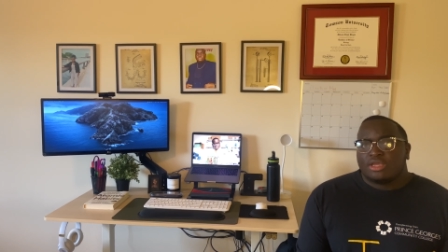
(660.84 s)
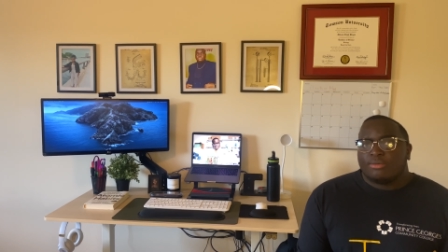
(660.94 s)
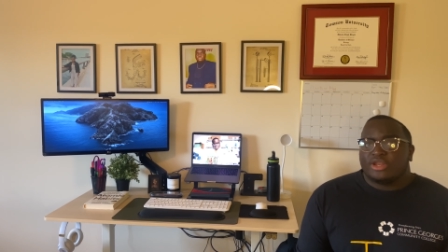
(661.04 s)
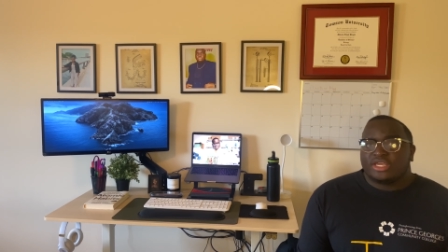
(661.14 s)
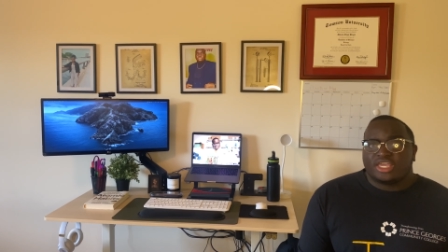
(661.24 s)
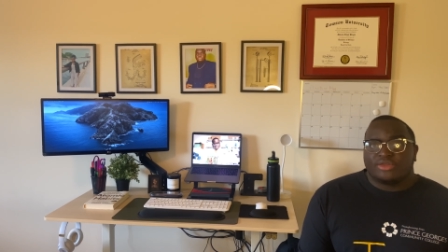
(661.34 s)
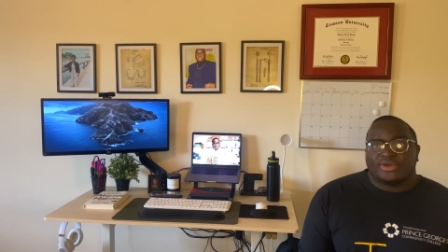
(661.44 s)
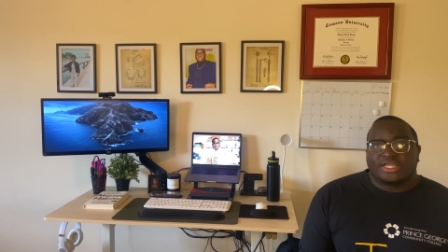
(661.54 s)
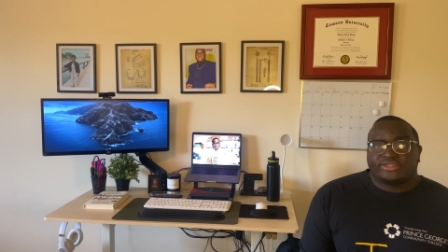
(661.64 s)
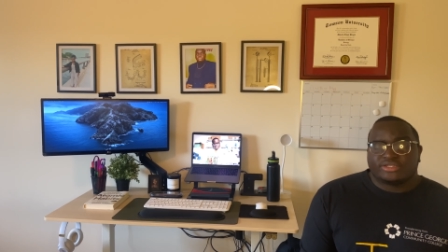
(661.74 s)
but again, when
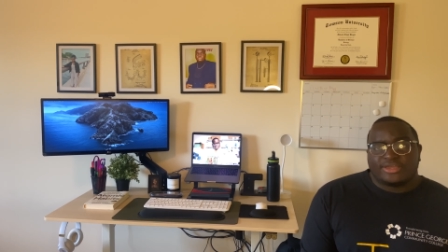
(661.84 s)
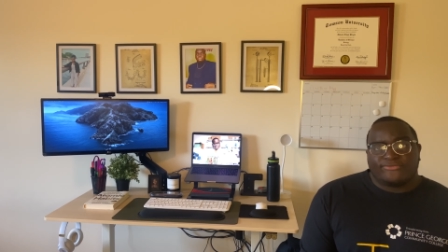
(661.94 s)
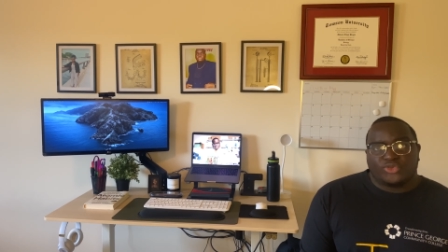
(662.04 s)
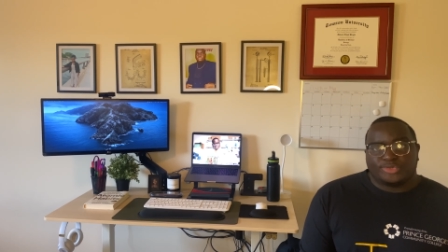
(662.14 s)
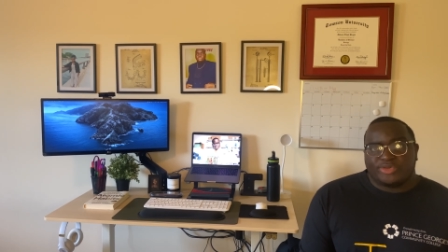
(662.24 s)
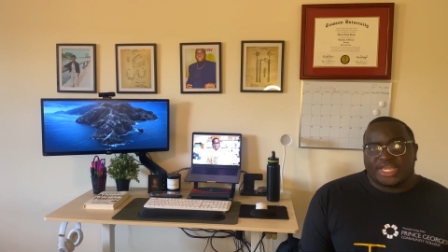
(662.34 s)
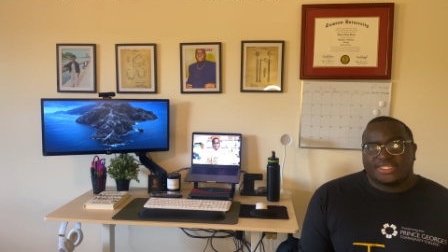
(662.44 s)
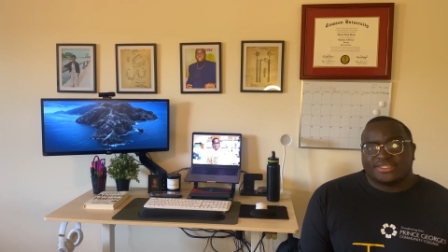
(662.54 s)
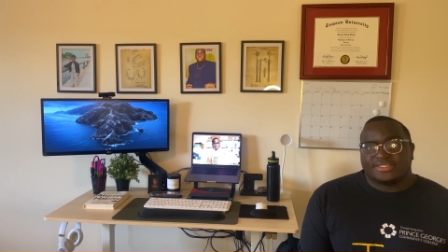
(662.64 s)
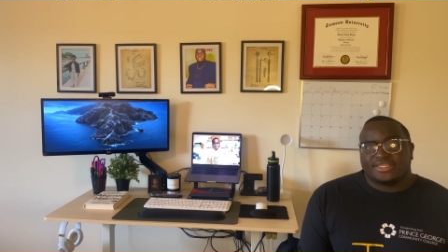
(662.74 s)
I took that first
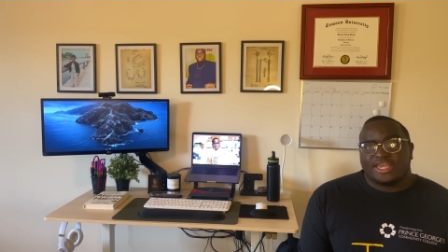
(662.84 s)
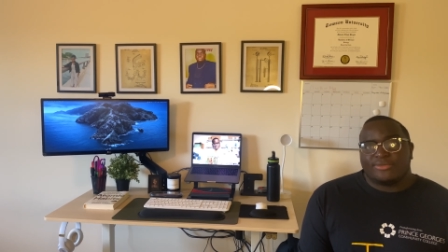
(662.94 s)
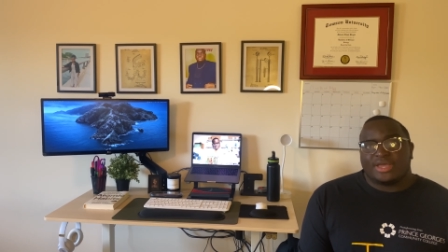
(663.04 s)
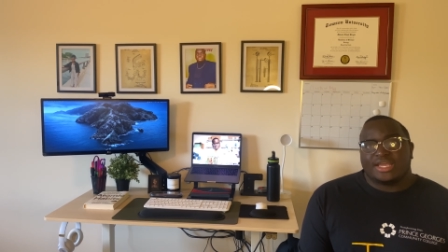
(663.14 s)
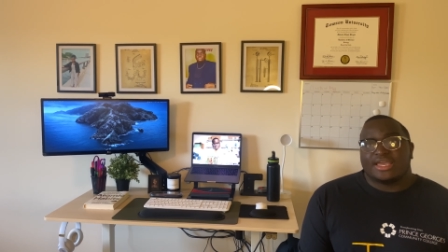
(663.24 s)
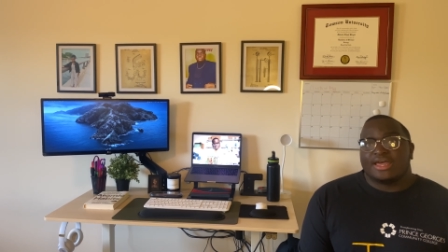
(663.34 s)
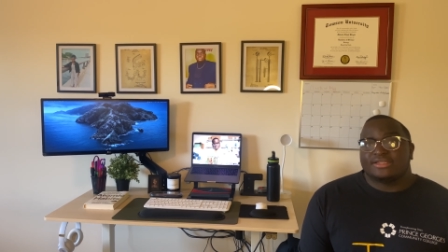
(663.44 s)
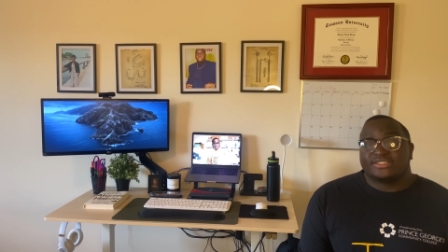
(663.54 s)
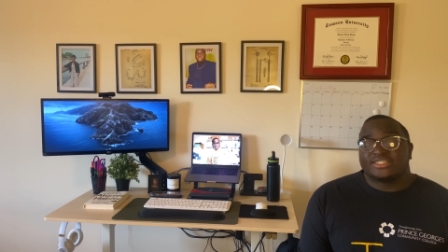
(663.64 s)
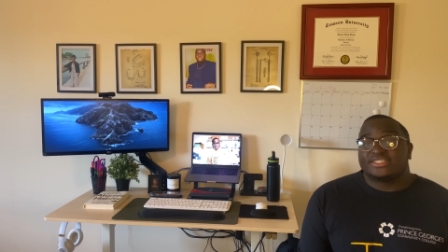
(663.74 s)
practice exam, I got a
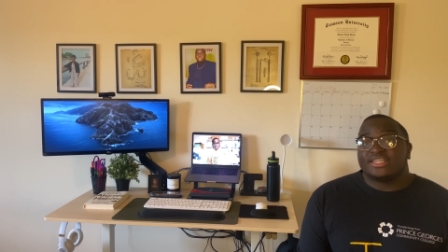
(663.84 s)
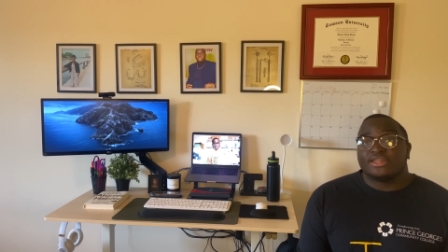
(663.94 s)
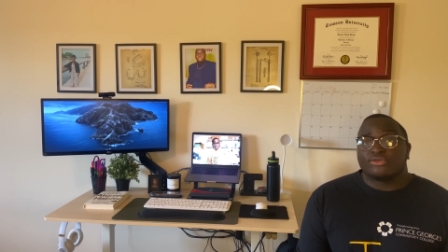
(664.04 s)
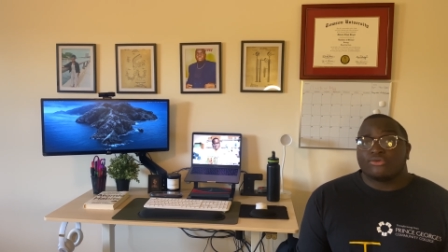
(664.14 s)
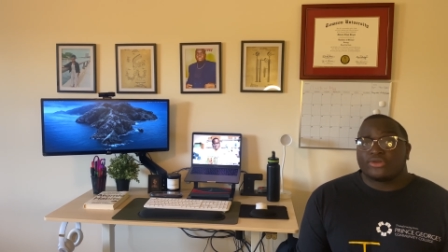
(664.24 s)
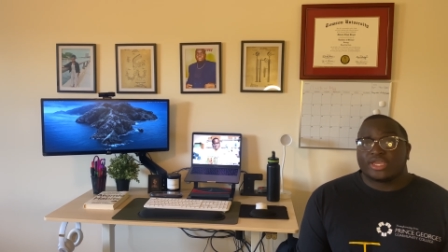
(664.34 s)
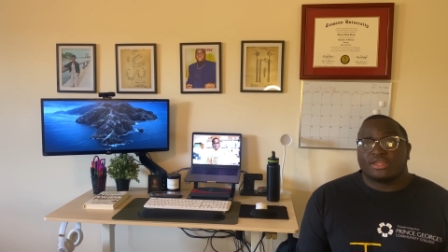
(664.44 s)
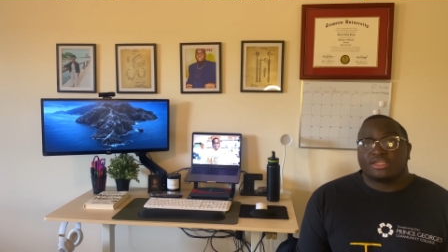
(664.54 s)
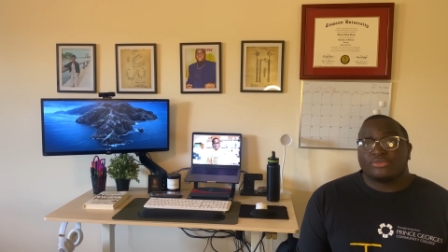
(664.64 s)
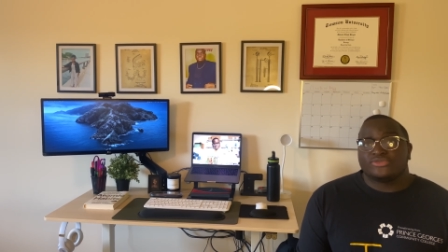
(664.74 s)
sixteen in the
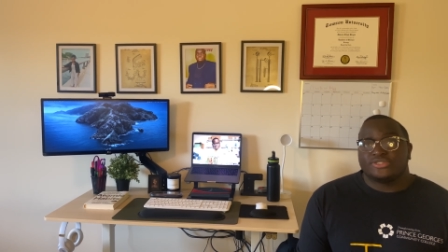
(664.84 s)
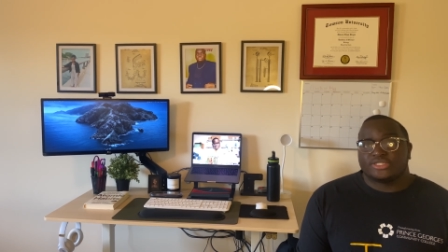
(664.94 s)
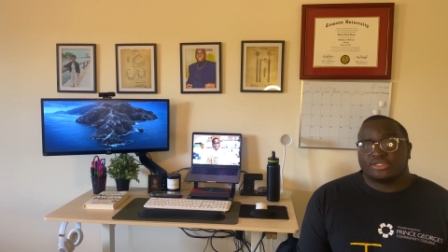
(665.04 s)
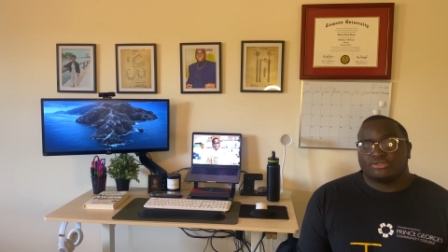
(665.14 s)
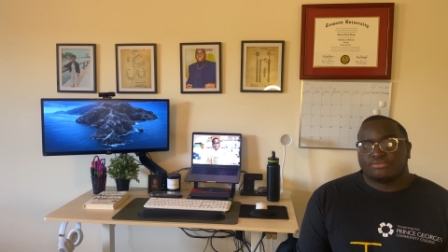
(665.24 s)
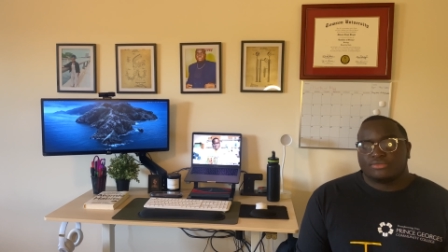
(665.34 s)
organic chemistry section.